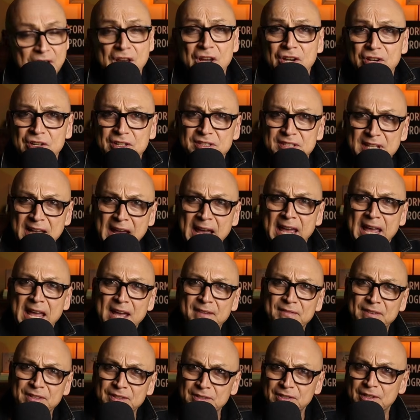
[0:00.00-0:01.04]
Because I
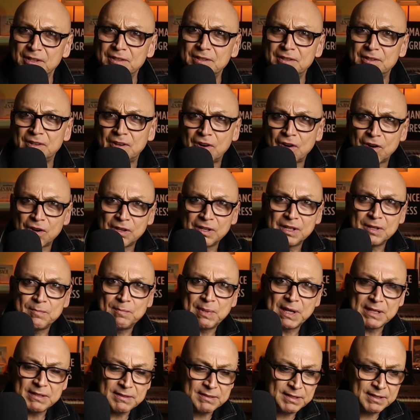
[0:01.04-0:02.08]
have another Harley
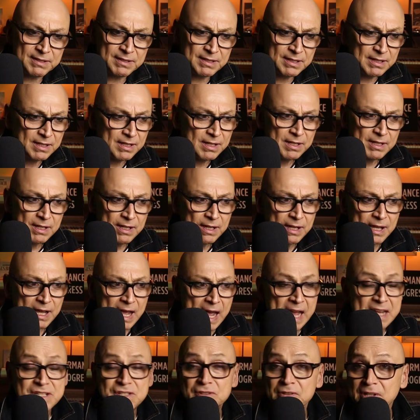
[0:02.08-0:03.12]
Benton.
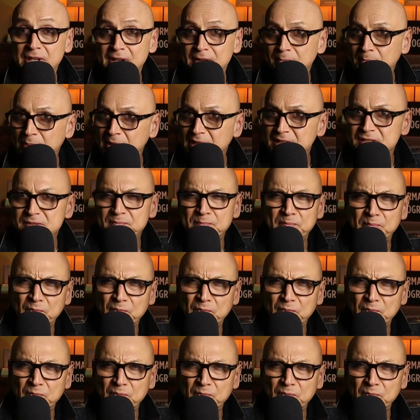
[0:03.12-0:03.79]
Actually, he plays